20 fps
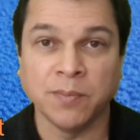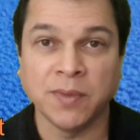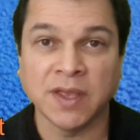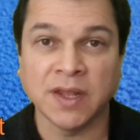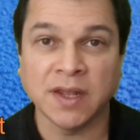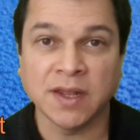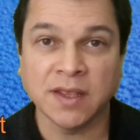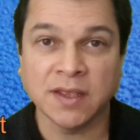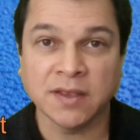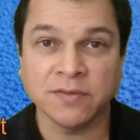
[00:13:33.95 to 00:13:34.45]

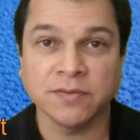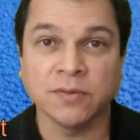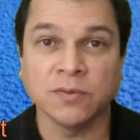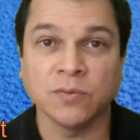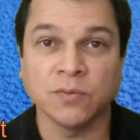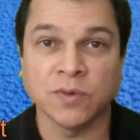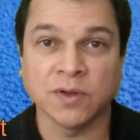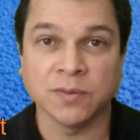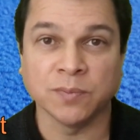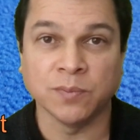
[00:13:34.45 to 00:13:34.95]
Believe
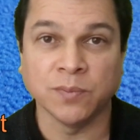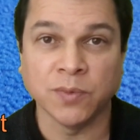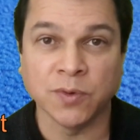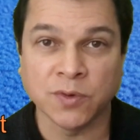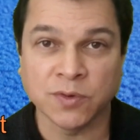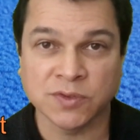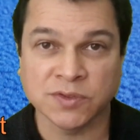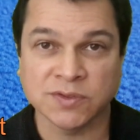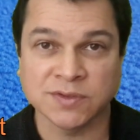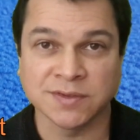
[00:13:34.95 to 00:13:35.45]
what
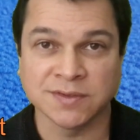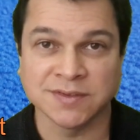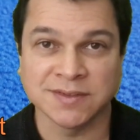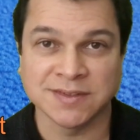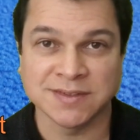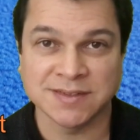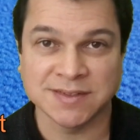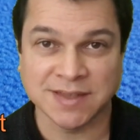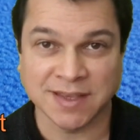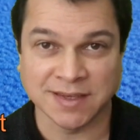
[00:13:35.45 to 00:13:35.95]
books
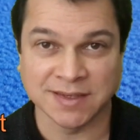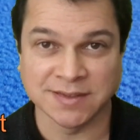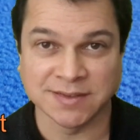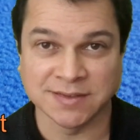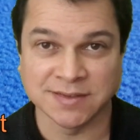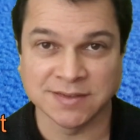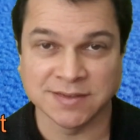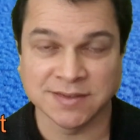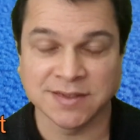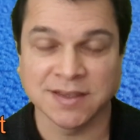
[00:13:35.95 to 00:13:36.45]
say
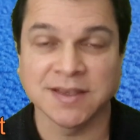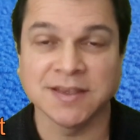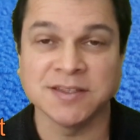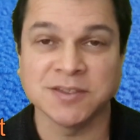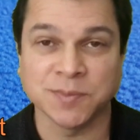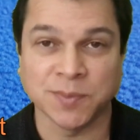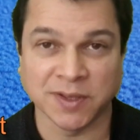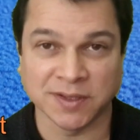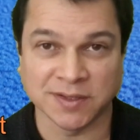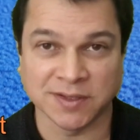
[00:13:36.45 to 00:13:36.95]

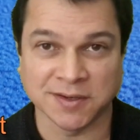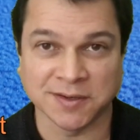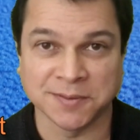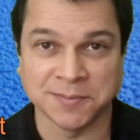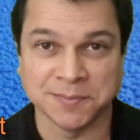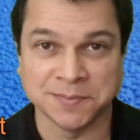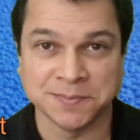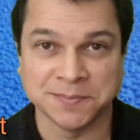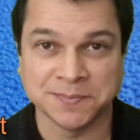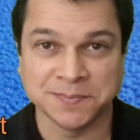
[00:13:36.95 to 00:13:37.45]
is
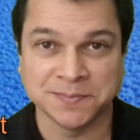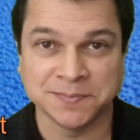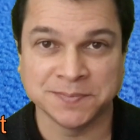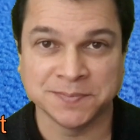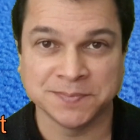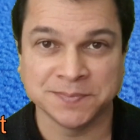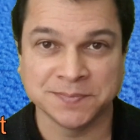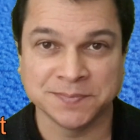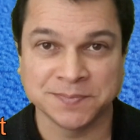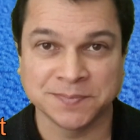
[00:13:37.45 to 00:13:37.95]
better.
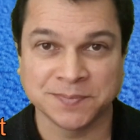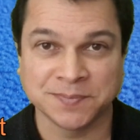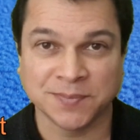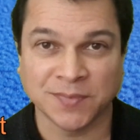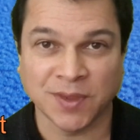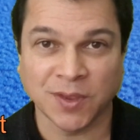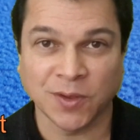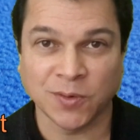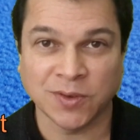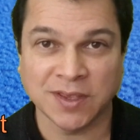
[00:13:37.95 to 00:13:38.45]

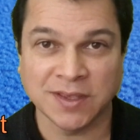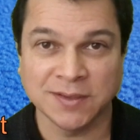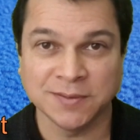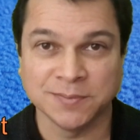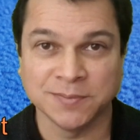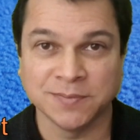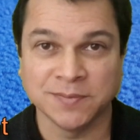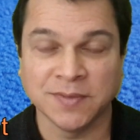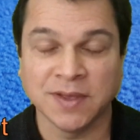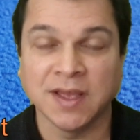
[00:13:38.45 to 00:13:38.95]
Okay?